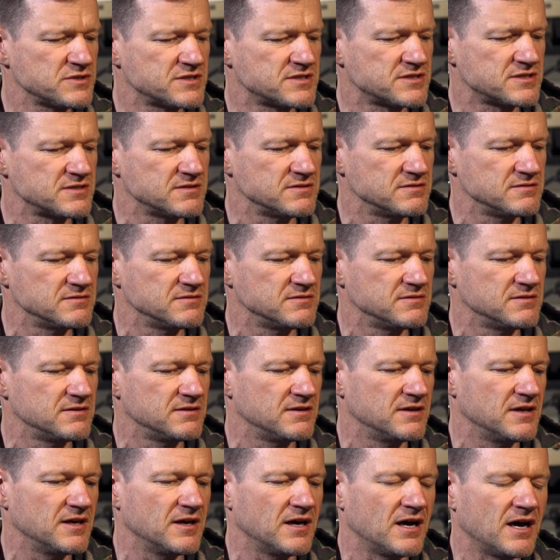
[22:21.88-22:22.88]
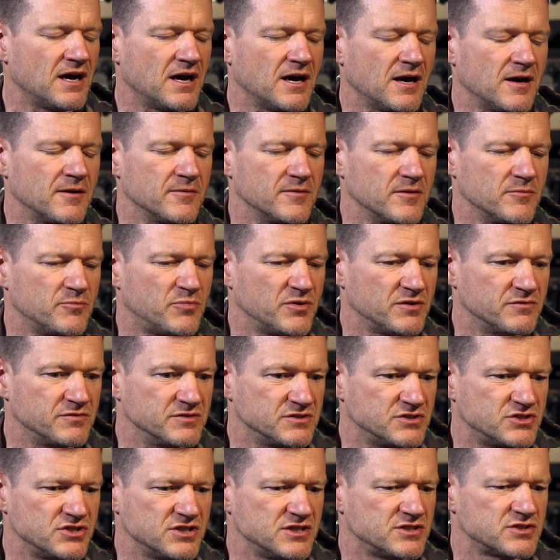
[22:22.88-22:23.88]
was a bit of a
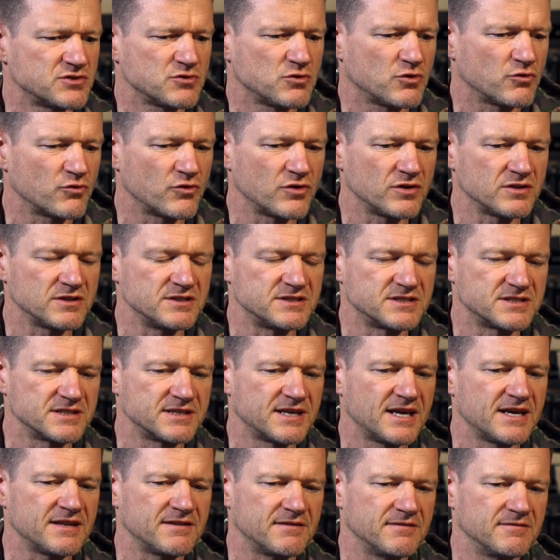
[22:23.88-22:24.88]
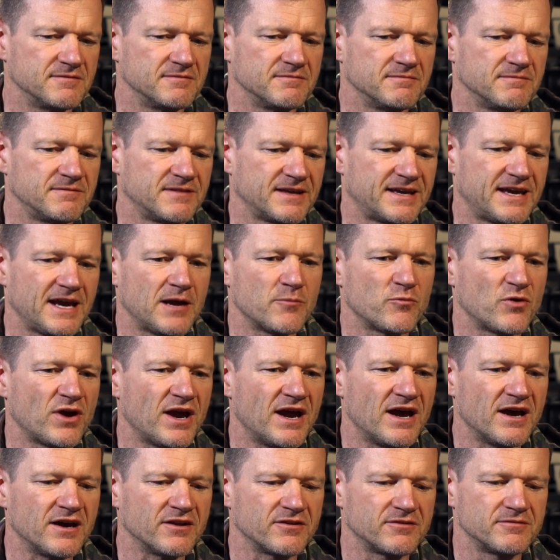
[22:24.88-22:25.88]
jigsaw really to get the camera
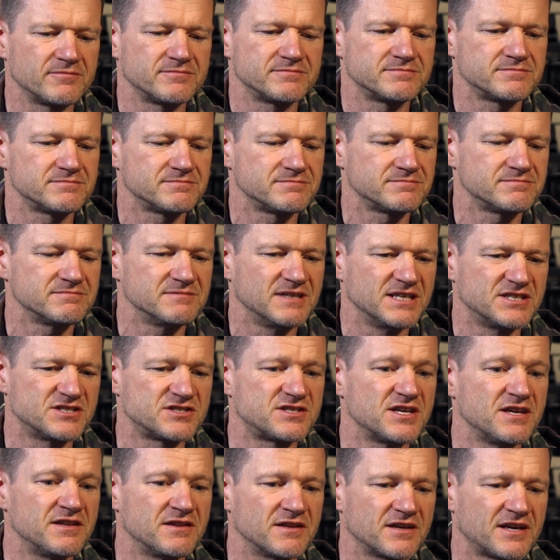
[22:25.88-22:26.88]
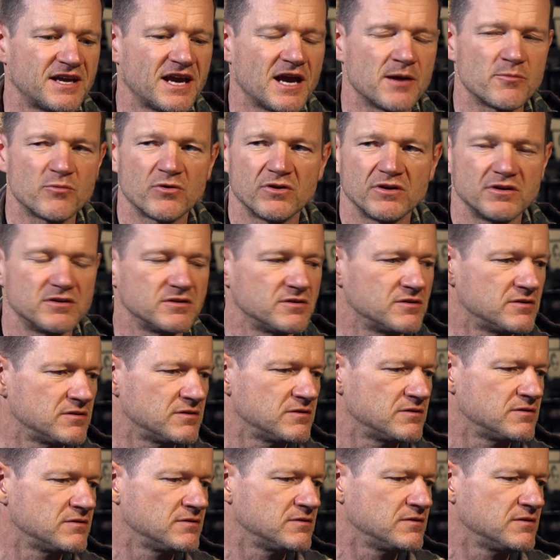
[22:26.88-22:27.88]
out, extend the camera. Could you hold that
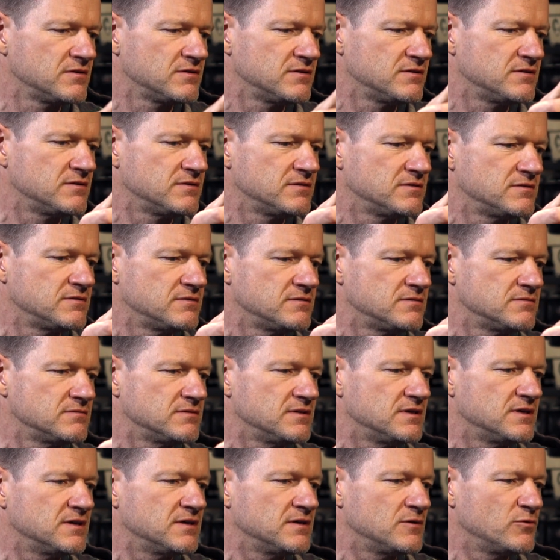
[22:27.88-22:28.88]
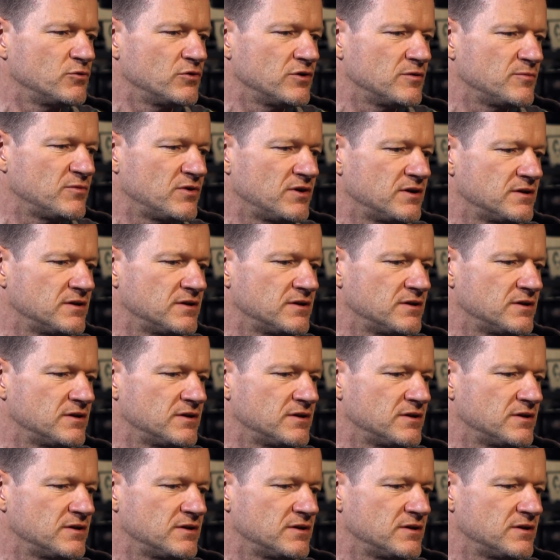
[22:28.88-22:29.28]
up into your close-up so we can see?